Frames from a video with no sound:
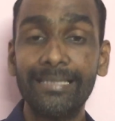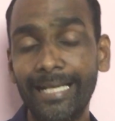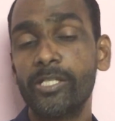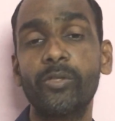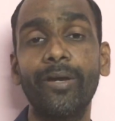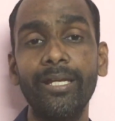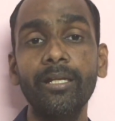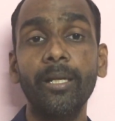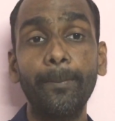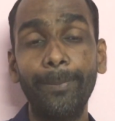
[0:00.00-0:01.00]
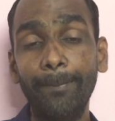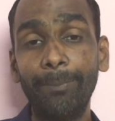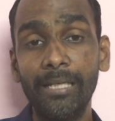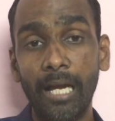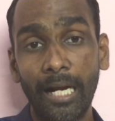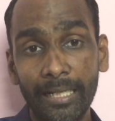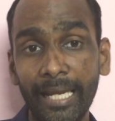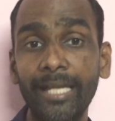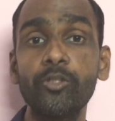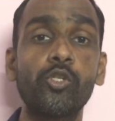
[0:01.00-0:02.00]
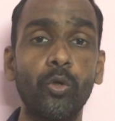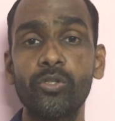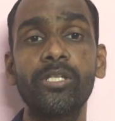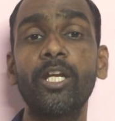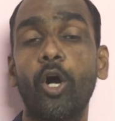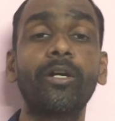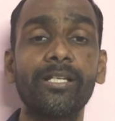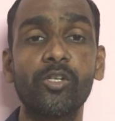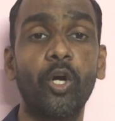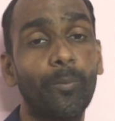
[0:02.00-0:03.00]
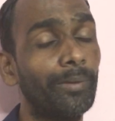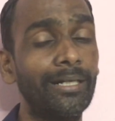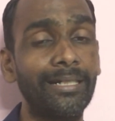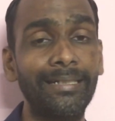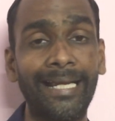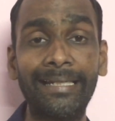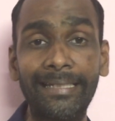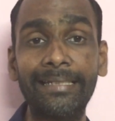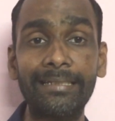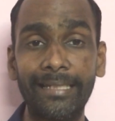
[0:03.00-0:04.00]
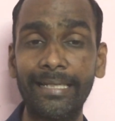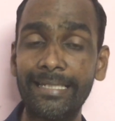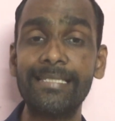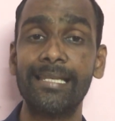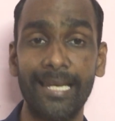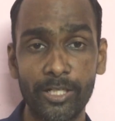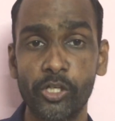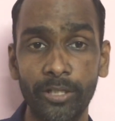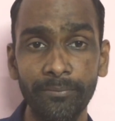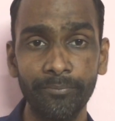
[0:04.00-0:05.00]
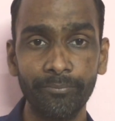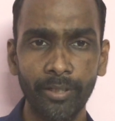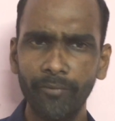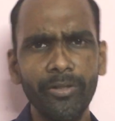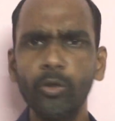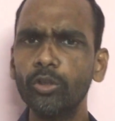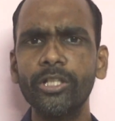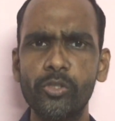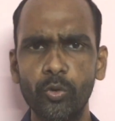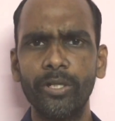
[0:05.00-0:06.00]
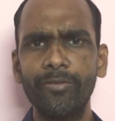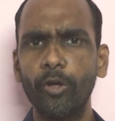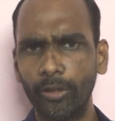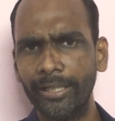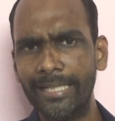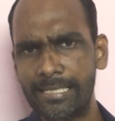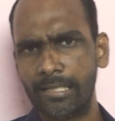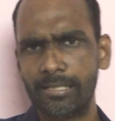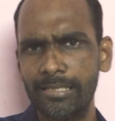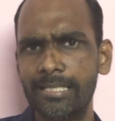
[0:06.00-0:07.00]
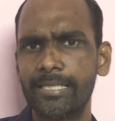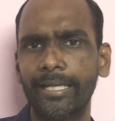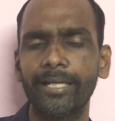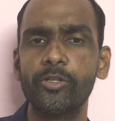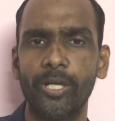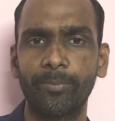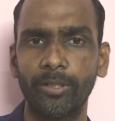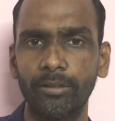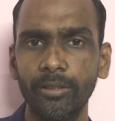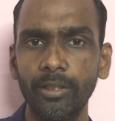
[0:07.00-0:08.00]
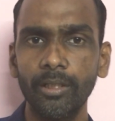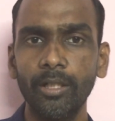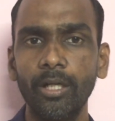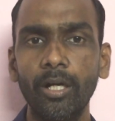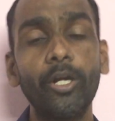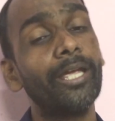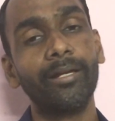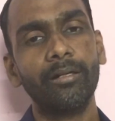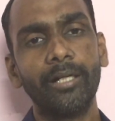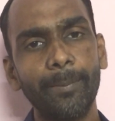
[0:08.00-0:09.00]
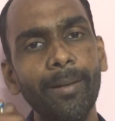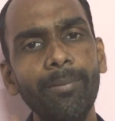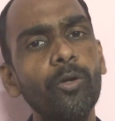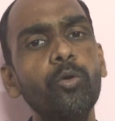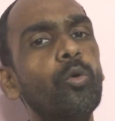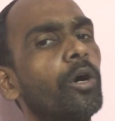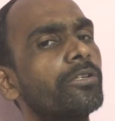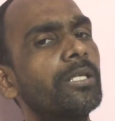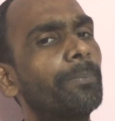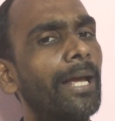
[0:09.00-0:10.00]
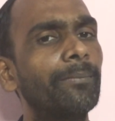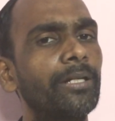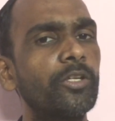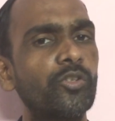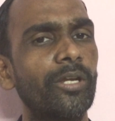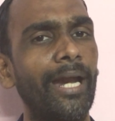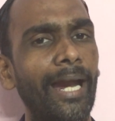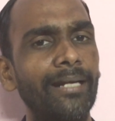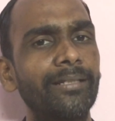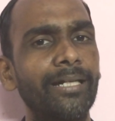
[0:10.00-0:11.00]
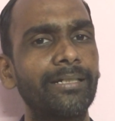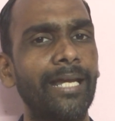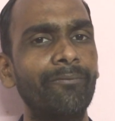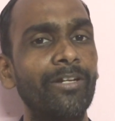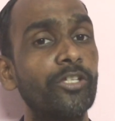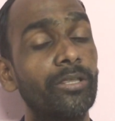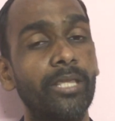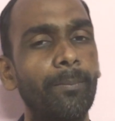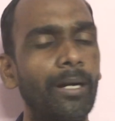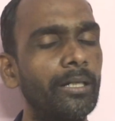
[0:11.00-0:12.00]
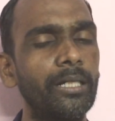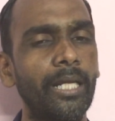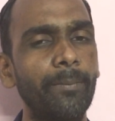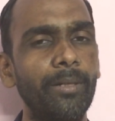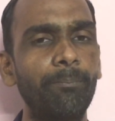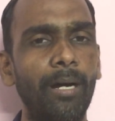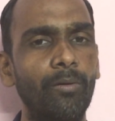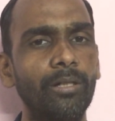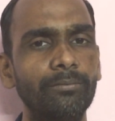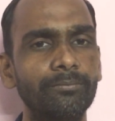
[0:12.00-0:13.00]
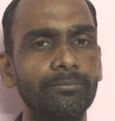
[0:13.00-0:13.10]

That's why people again chose the Congress government in 1980s election. We know the story. We already discussed in the second chapter. Okay, remember who was the Prime Minister at that time when Janata Party came in power?